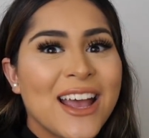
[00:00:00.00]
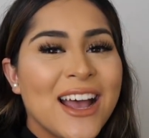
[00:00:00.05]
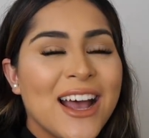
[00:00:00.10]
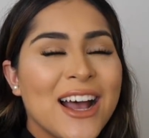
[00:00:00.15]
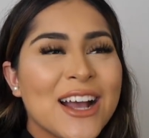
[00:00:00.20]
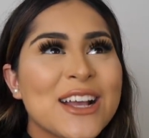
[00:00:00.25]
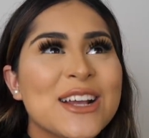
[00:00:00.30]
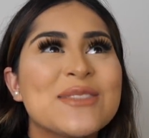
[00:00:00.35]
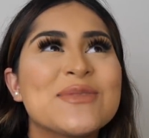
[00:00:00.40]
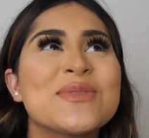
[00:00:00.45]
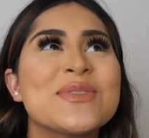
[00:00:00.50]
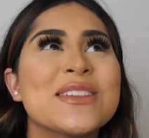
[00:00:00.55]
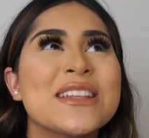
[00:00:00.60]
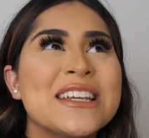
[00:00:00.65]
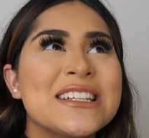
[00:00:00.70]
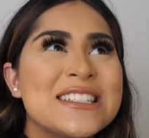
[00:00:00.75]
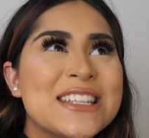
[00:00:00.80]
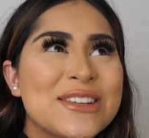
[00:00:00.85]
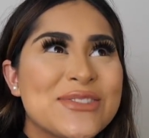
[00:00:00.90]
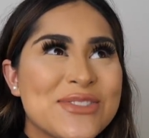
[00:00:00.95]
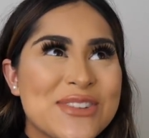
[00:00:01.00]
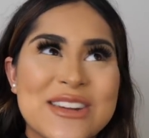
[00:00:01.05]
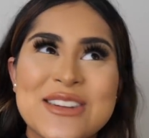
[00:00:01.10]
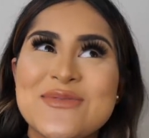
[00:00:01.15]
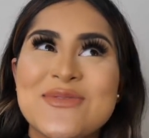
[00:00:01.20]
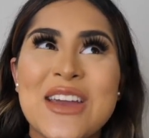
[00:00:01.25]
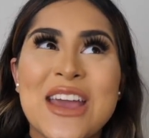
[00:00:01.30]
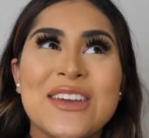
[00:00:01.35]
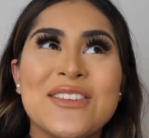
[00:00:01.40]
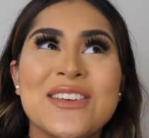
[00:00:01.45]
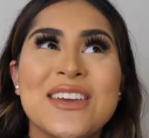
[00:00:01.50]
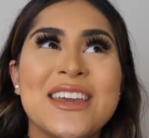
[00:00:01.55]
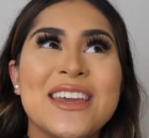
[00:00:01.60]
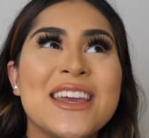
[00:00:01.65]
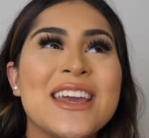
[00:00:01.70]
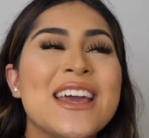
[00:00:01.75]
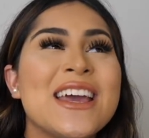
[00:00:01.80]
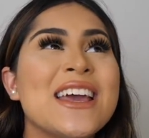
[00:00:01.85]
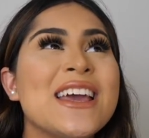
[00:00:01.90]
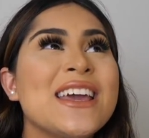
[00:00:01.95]
a complete different
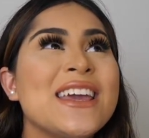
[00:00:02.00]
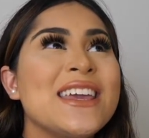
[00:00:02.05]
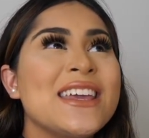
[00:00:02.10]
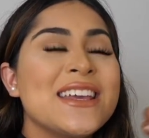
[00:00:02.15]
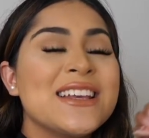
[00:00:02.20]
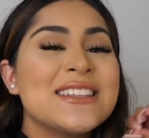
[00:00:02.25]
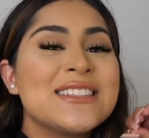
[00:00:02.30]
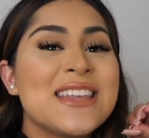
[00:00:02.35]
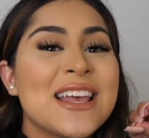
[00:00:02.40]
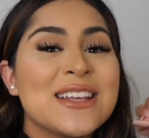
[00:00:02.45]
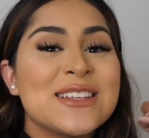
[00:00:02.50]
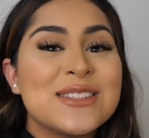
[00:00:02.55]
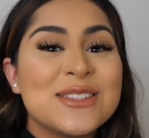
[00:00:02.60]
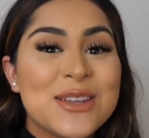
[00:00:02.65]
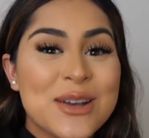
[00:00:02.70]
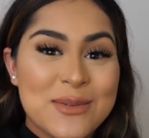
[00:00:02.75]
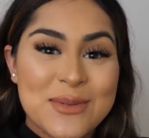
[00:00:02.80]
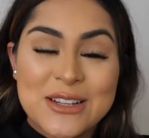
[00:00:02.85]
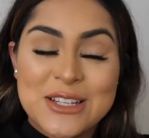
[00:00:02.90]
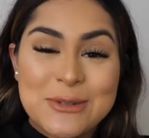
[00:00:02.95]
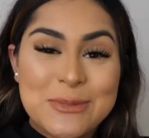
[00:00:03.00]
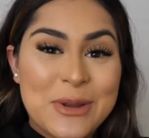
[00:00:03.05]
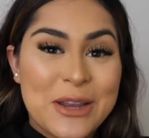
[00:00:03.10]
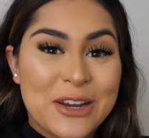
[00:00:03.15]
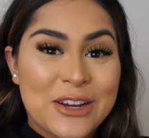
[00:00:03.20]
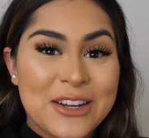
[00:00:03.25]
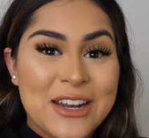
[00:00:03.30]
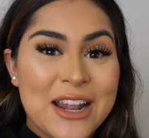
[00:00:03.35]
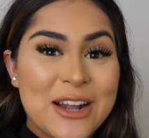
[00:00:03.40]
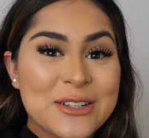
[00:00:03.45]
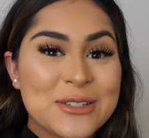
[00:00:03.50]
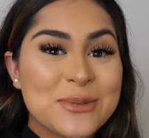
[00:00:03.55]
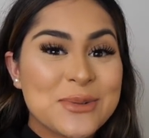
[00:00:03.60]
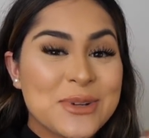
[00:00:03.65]
baby. He is so much bigger now, so